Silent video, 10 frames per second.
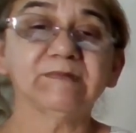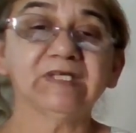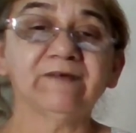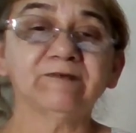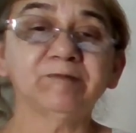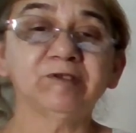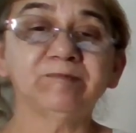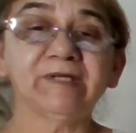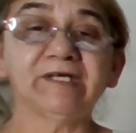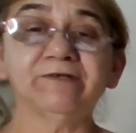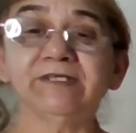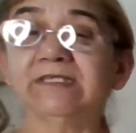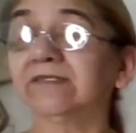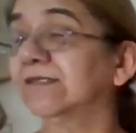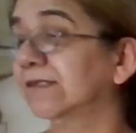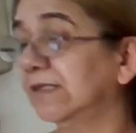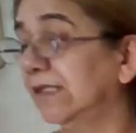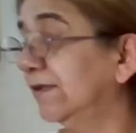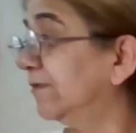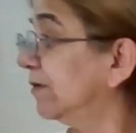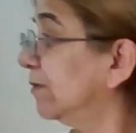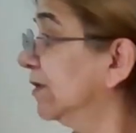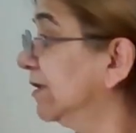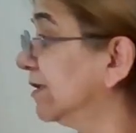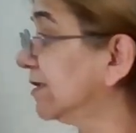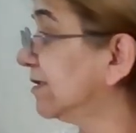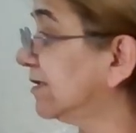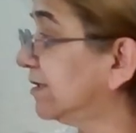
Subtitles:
I have to put batteries to see if it works.